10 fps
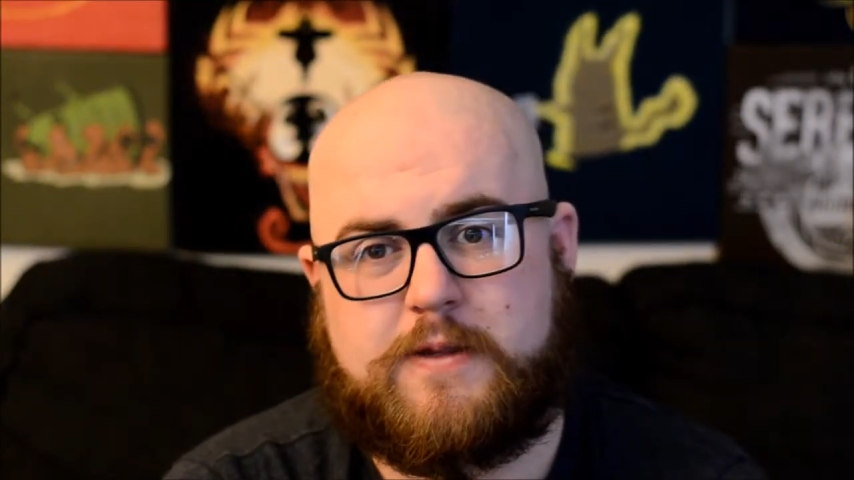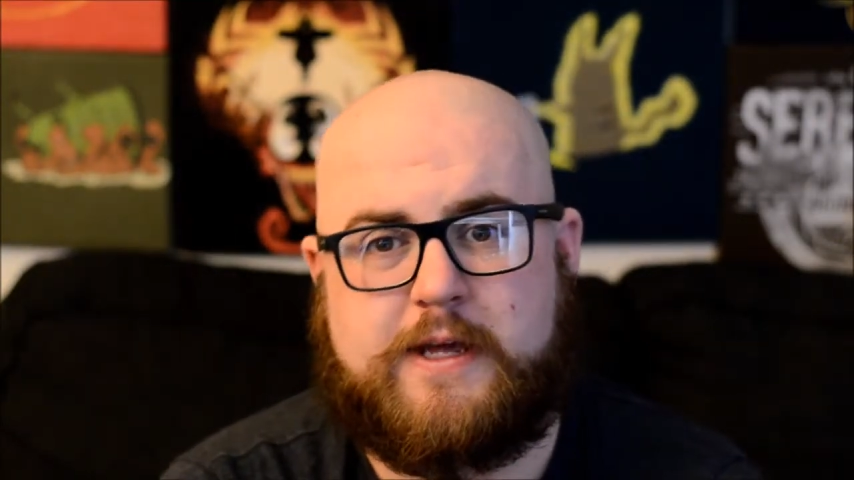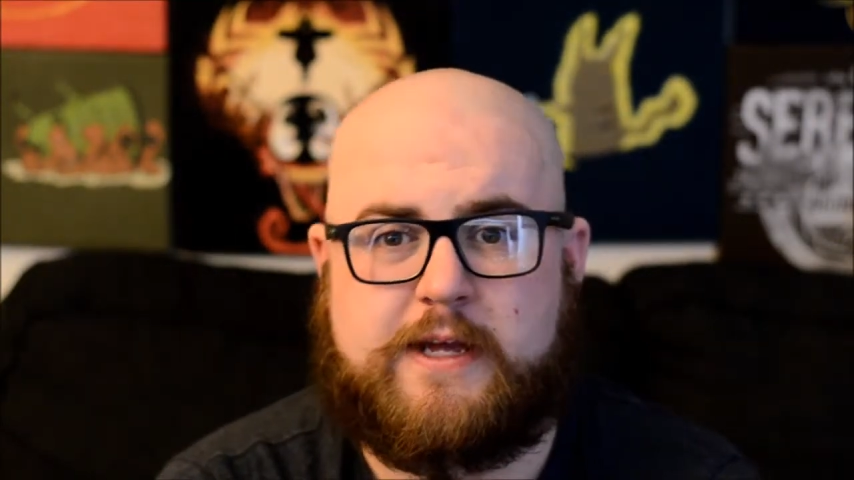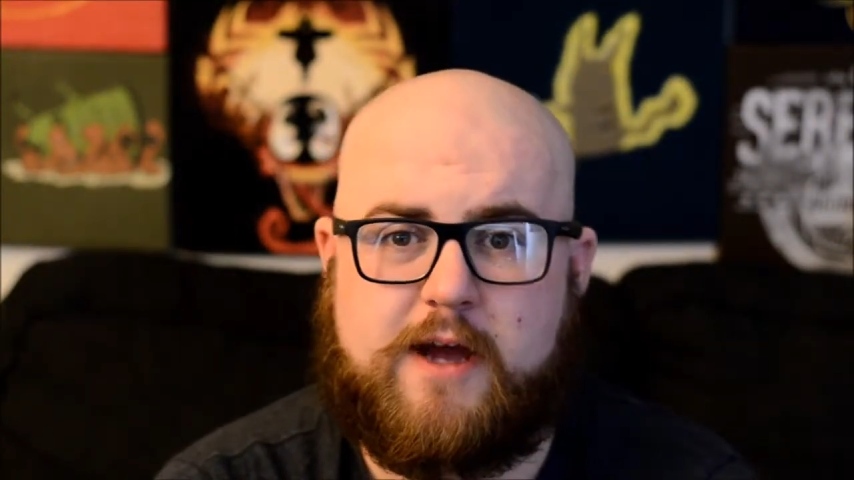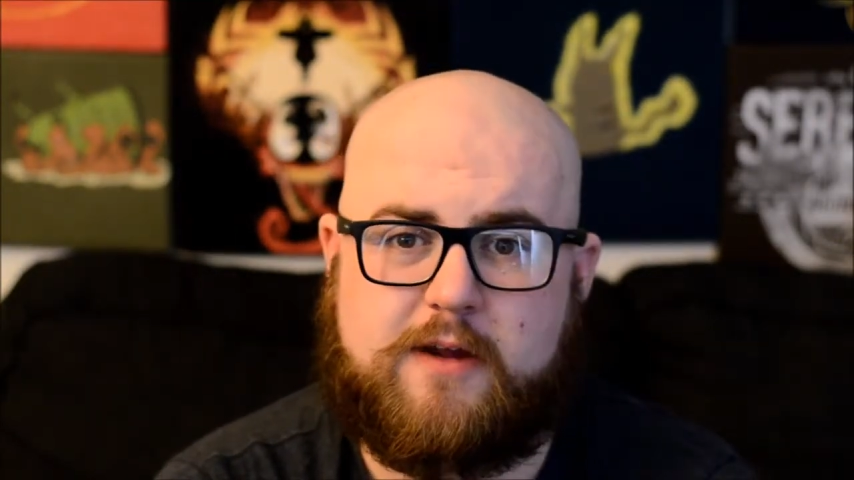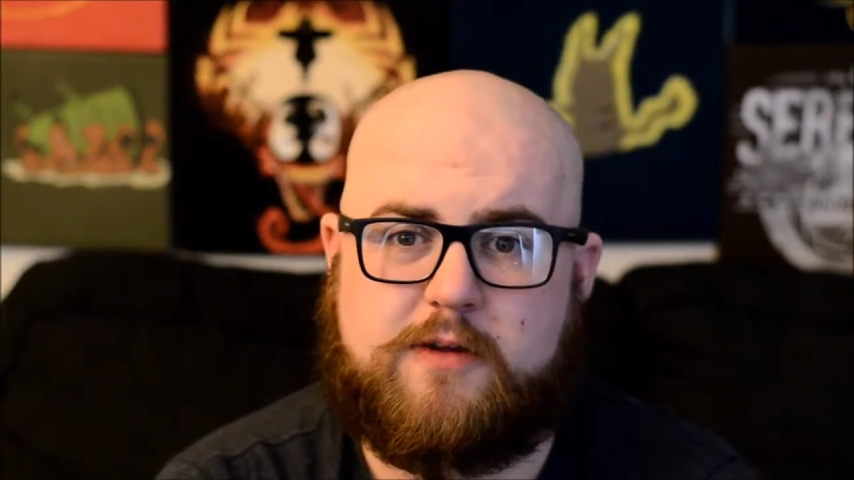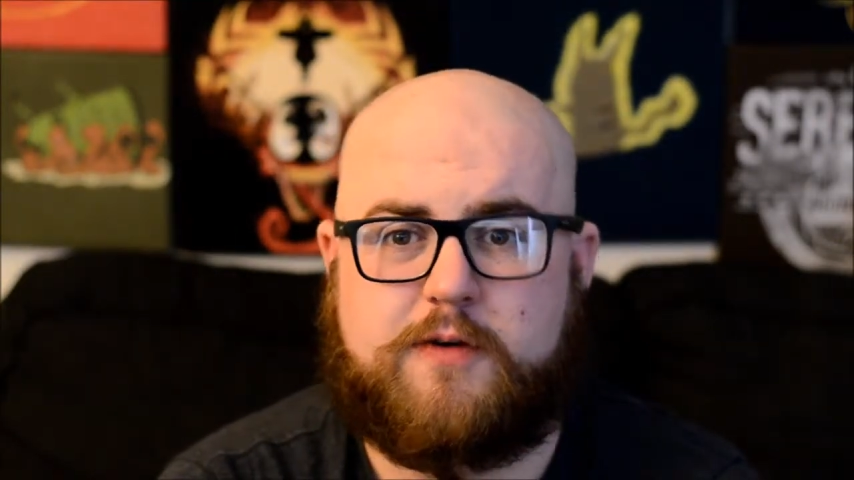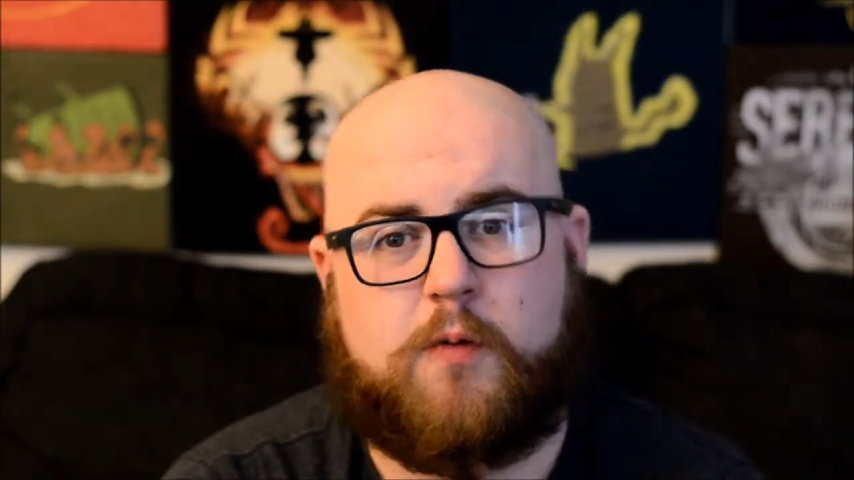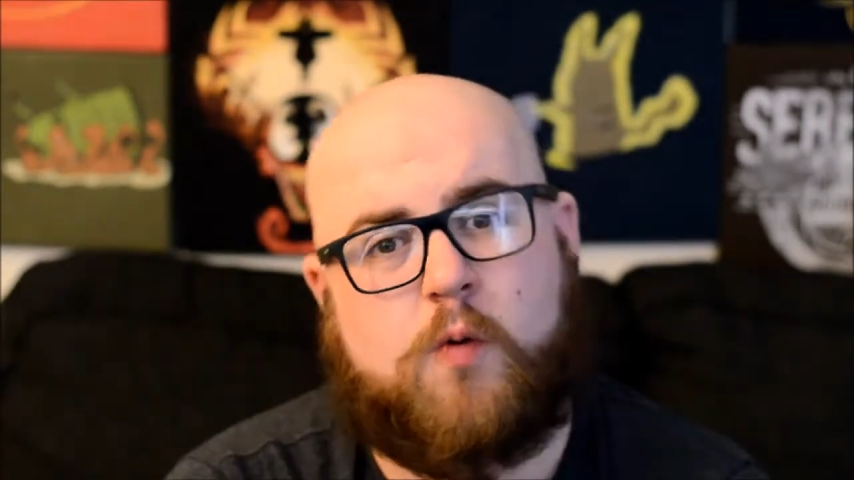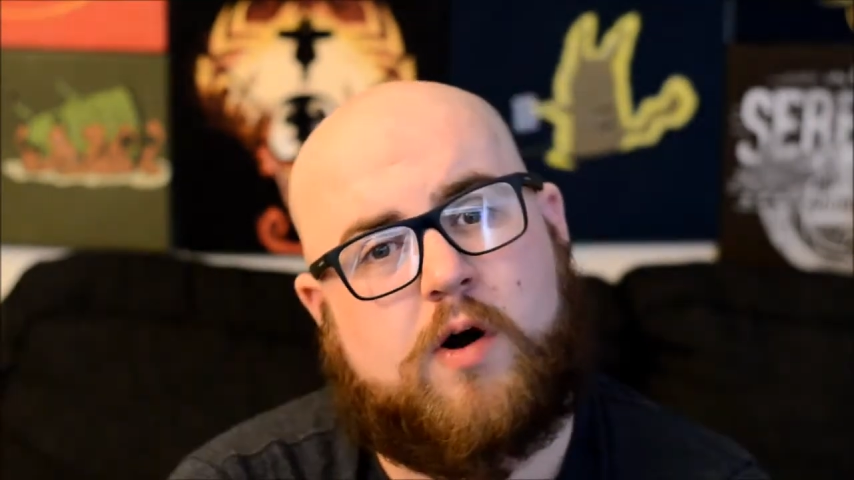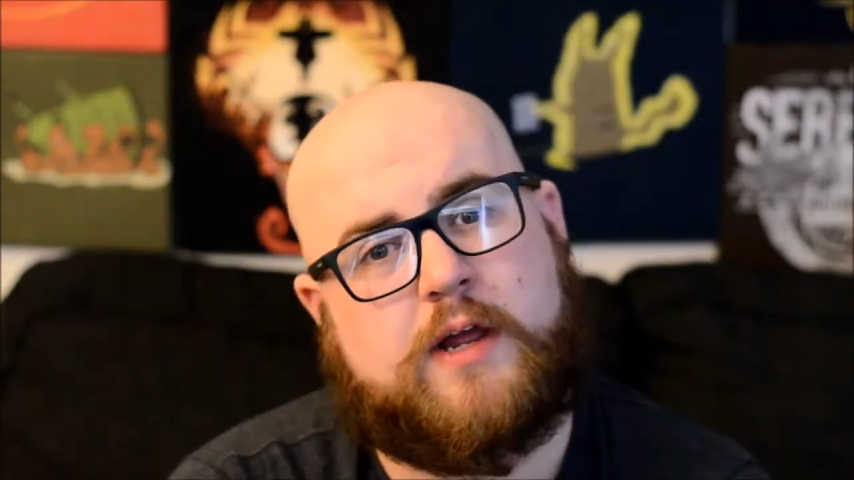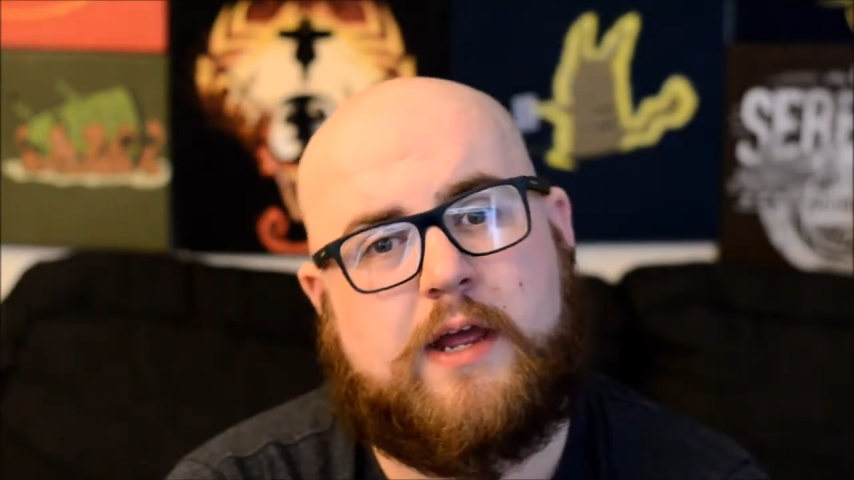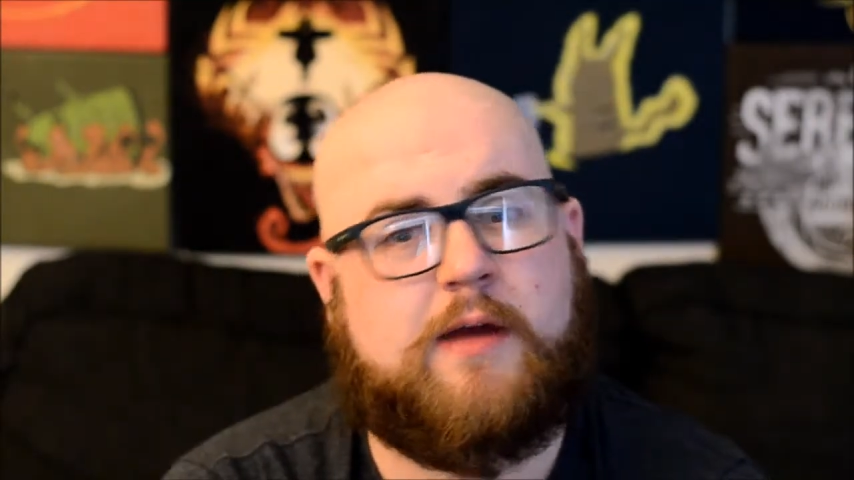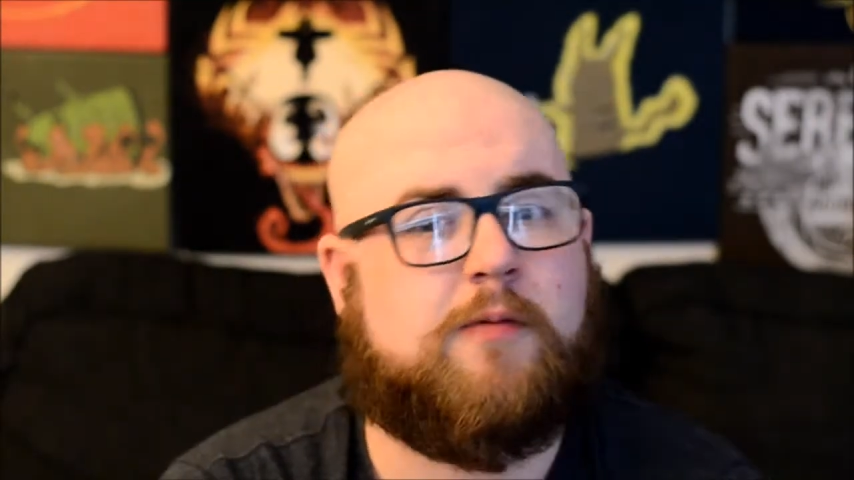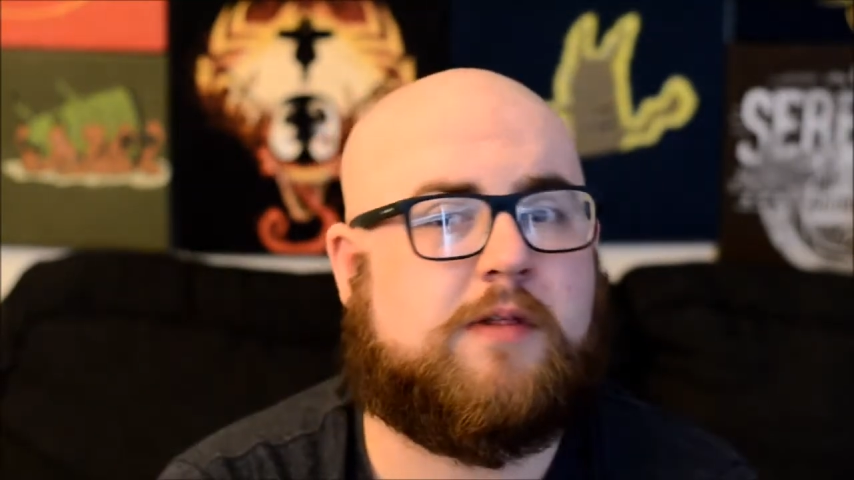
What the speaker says: It got a little wonky